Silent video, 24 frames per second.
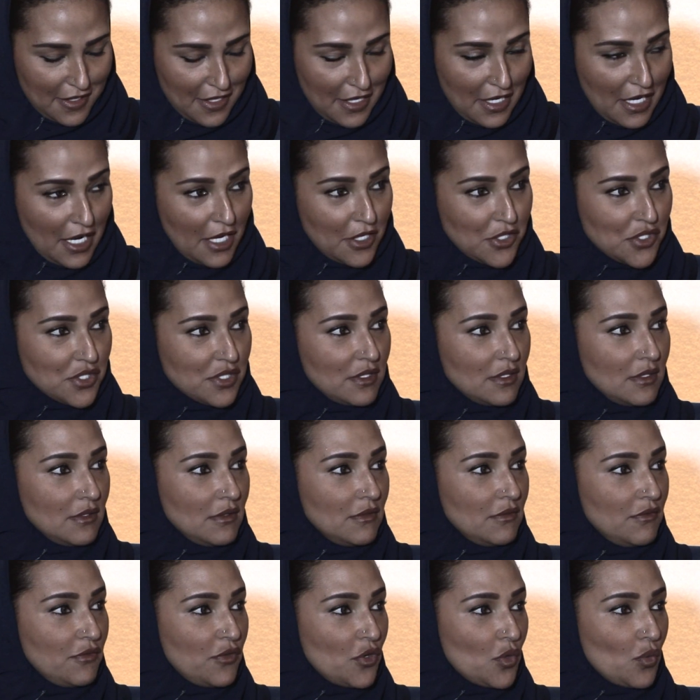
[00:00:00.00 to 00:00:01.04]

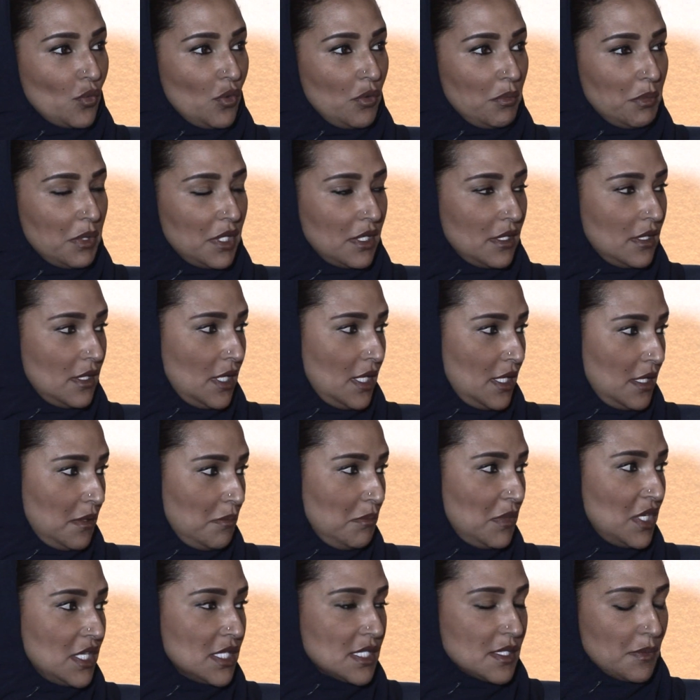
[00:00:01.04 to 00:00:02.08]
election for women
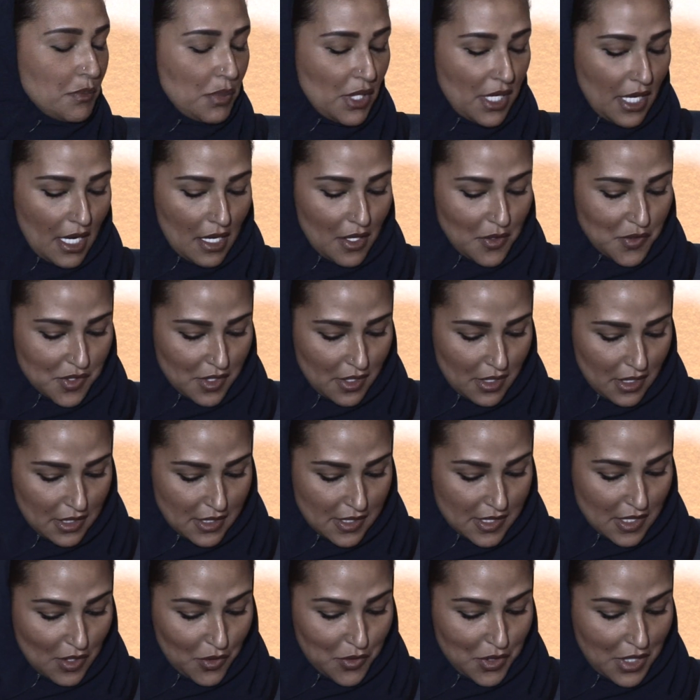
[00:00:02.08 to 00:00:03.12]
in municipal council in
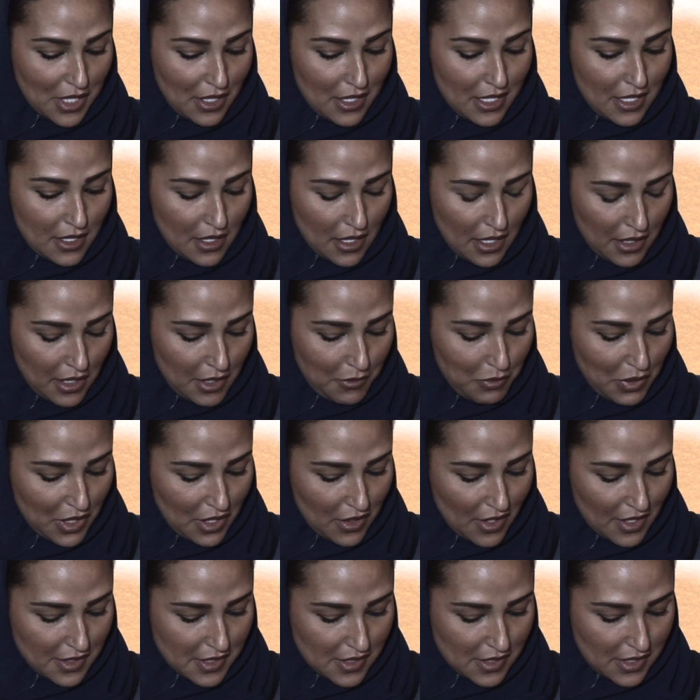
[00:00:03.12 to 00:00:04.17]
Saudi Arabia
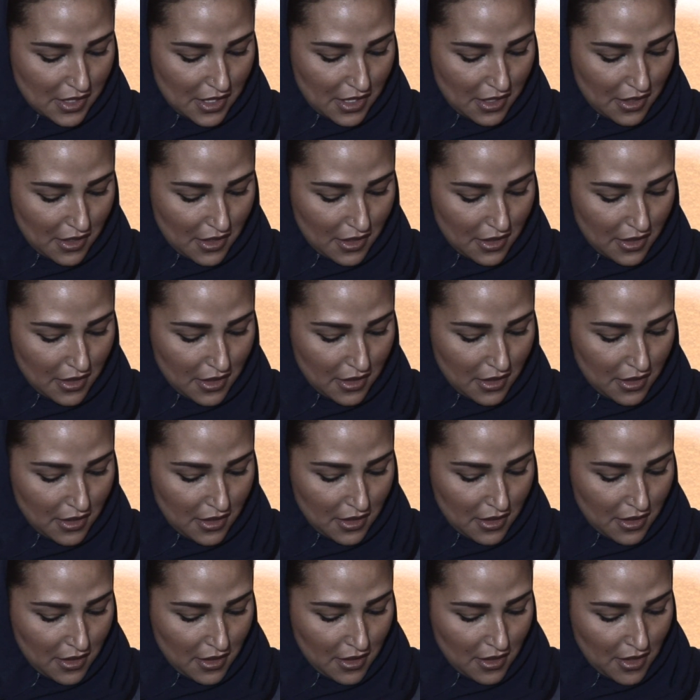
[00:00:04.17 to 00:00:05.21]
last year.
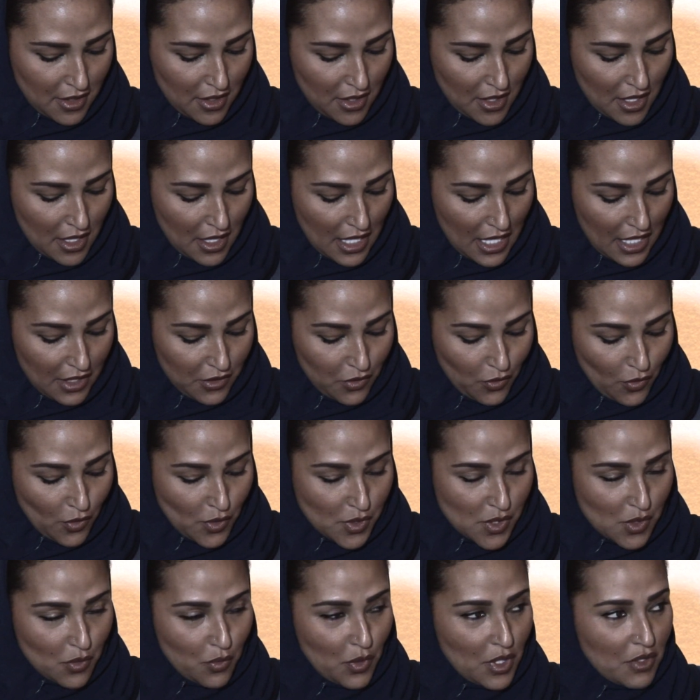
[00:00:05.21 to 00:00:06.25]
And
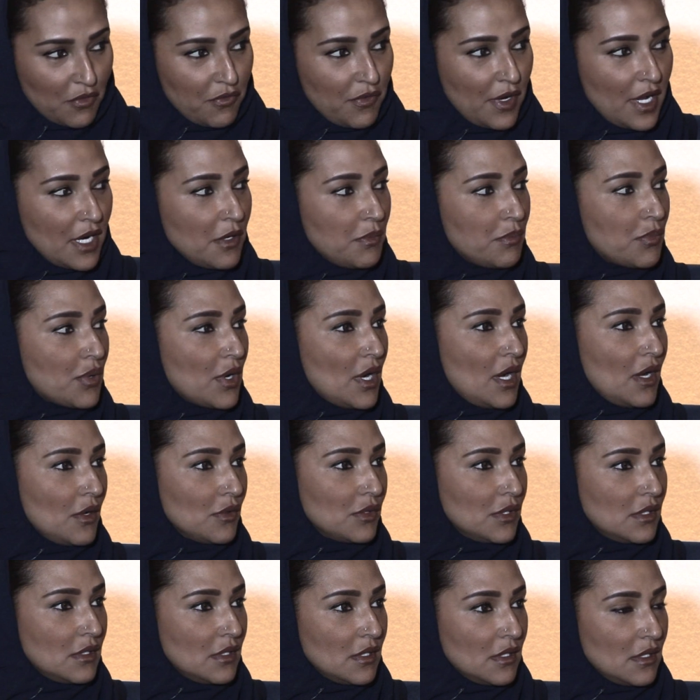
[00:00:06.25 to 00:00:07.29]
also we're very
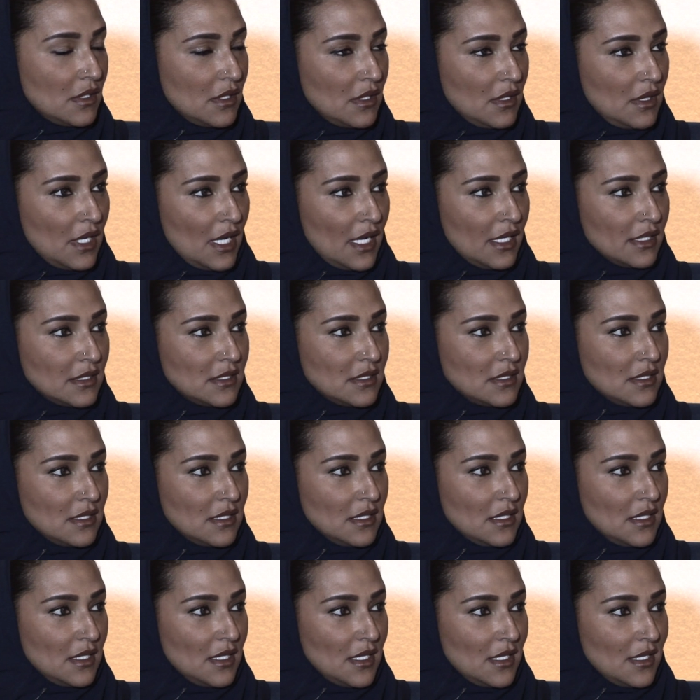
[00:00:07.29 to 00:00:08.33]
proud that
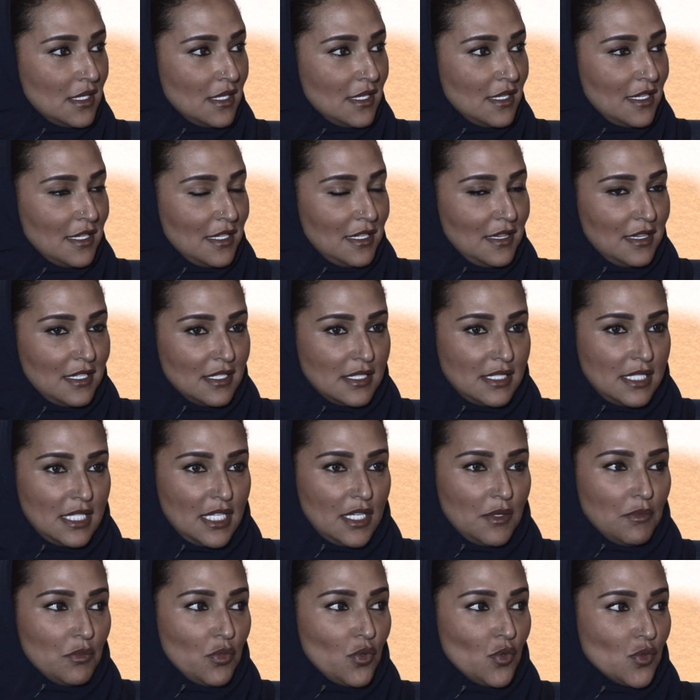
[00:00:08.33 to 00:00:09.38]
the
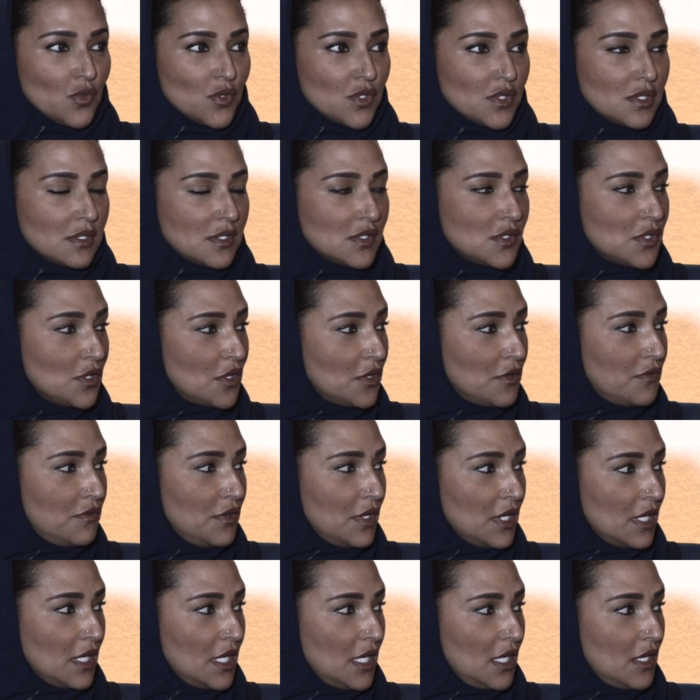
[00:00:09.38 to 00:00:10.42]
team who's
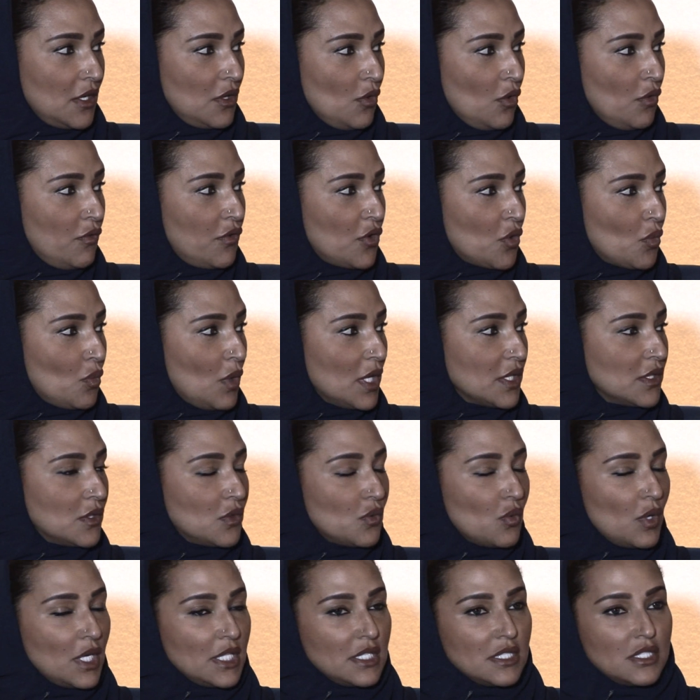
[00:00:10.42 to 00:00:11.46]
serving in over
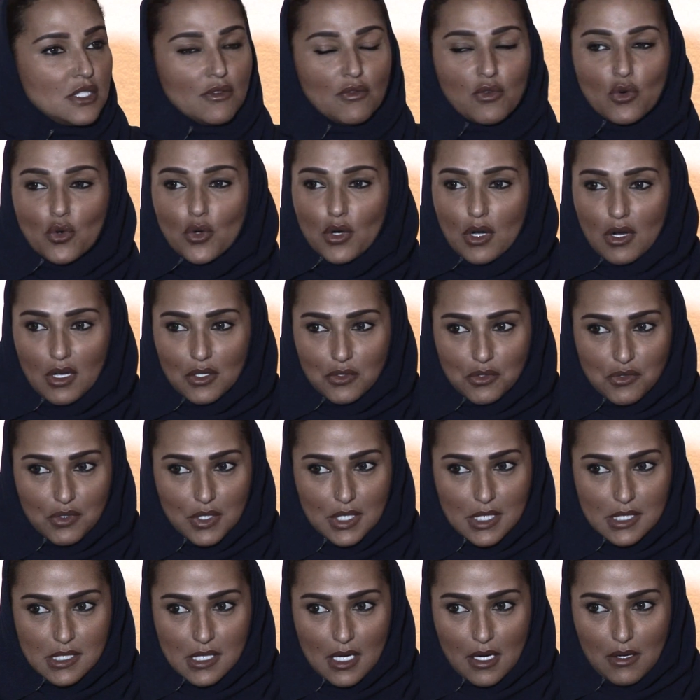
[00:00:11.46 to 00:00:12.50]
124
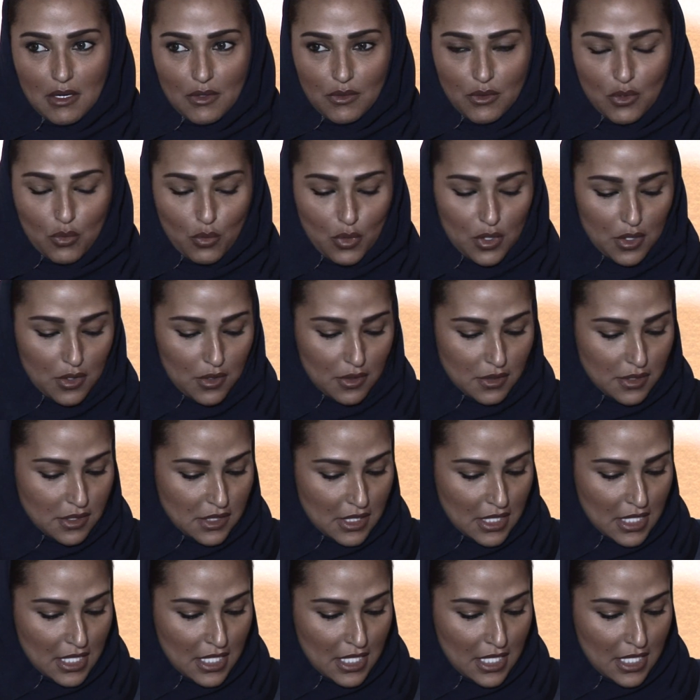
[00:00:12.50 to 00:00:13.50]
countries around the world